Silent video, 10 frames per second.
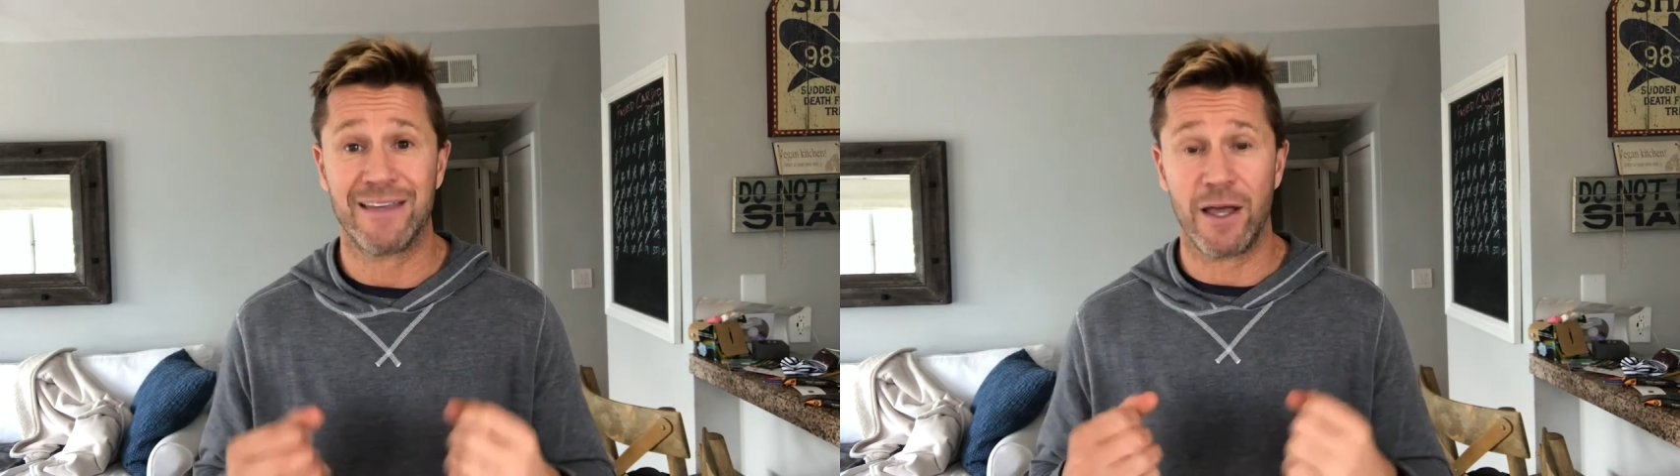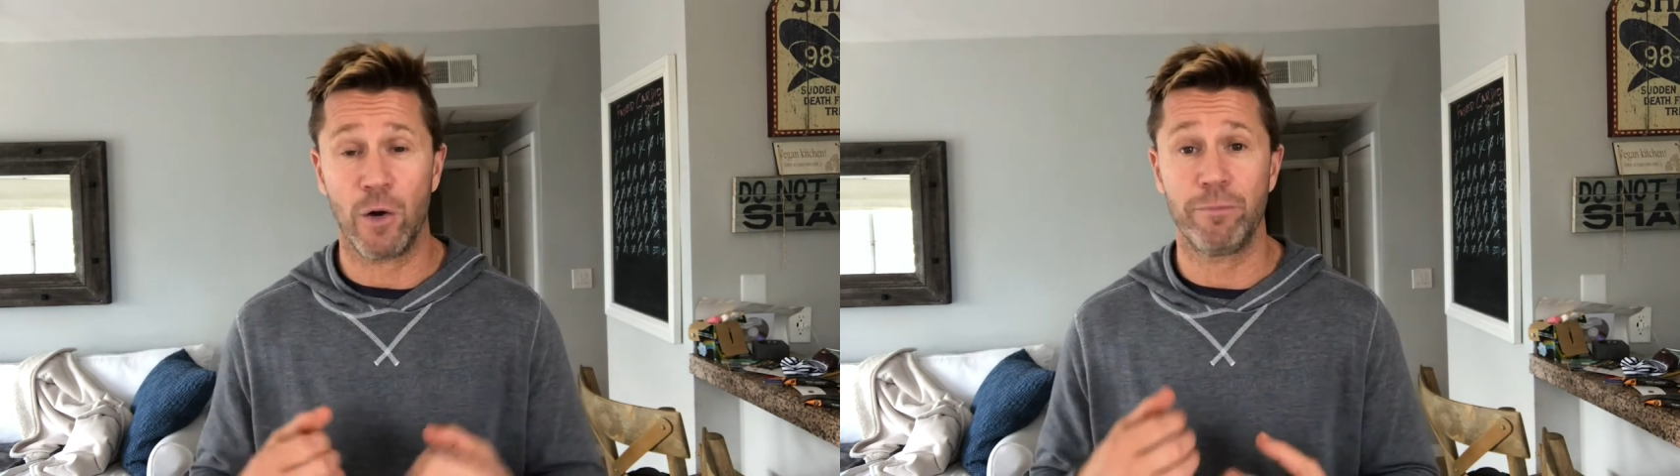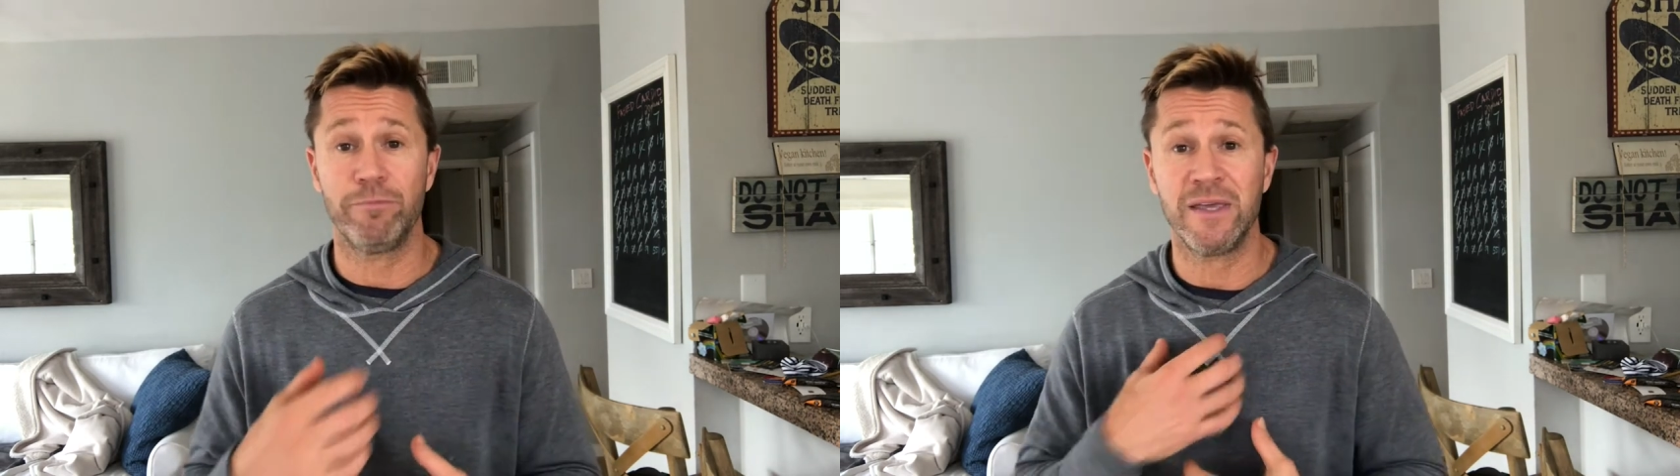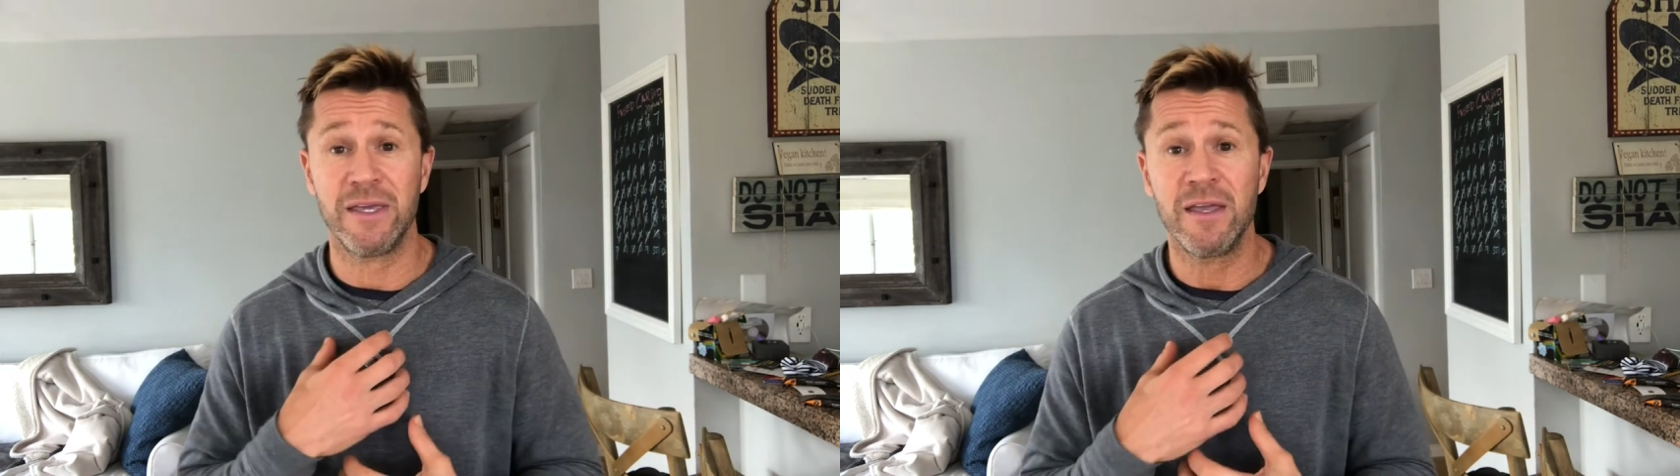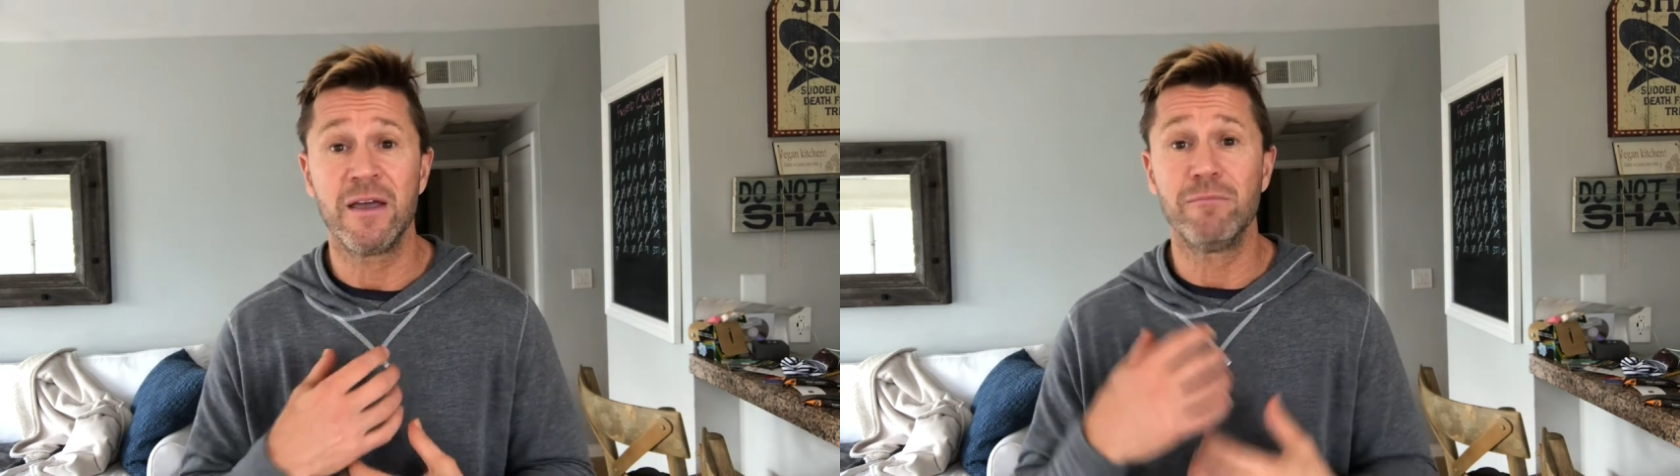to help
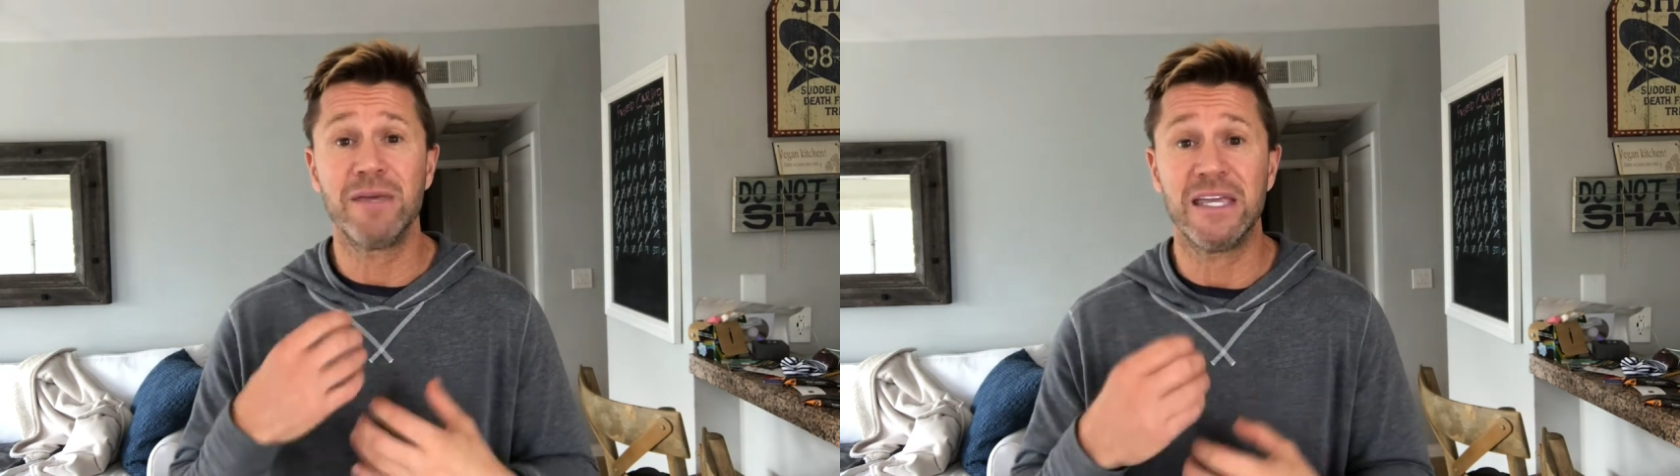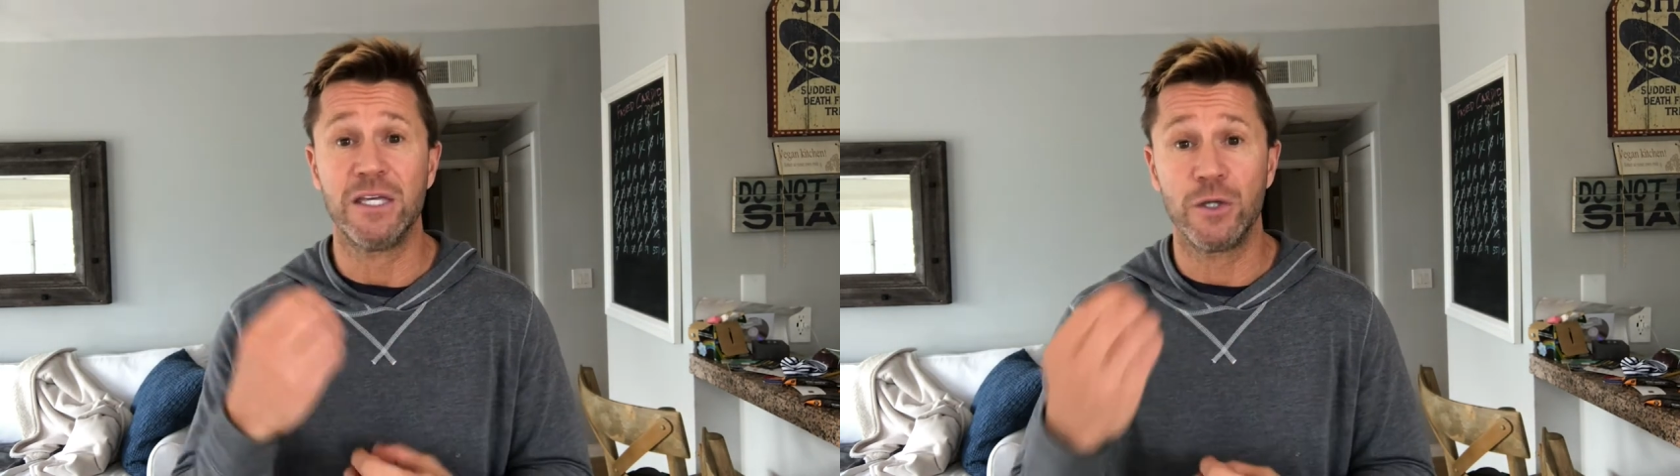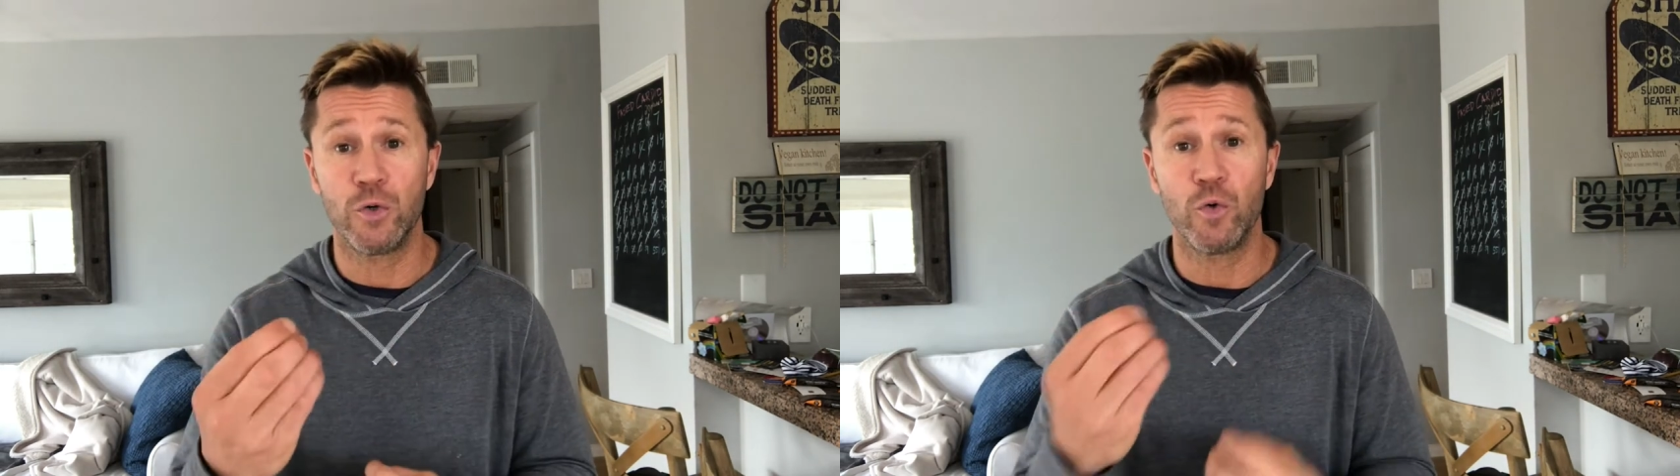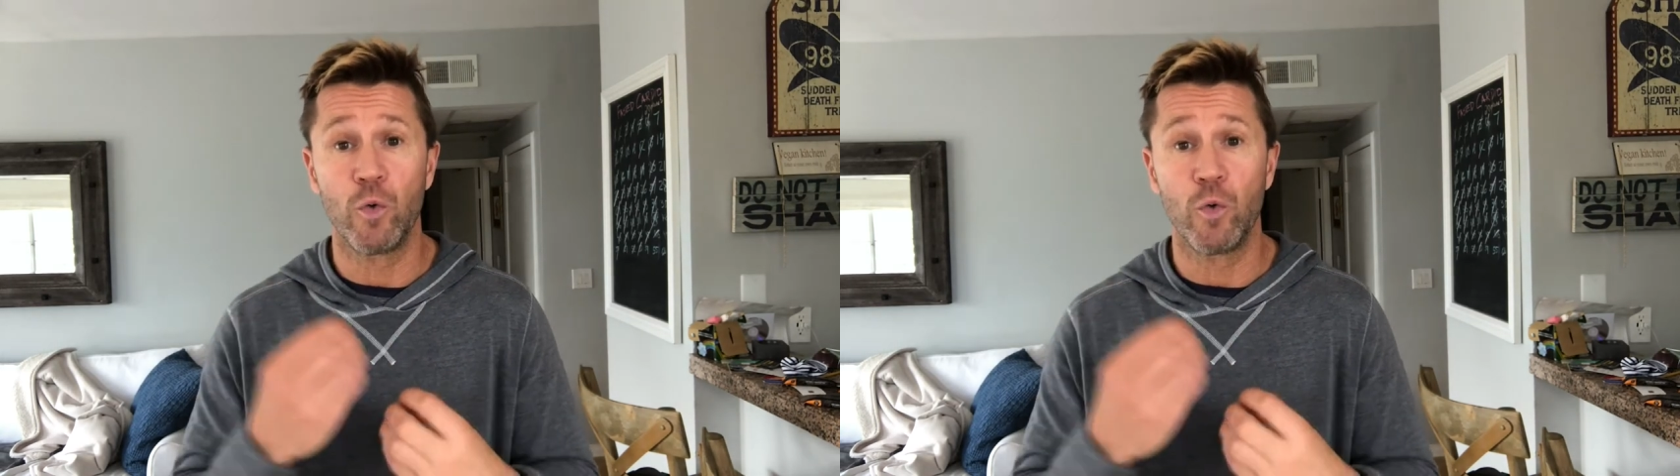me meet you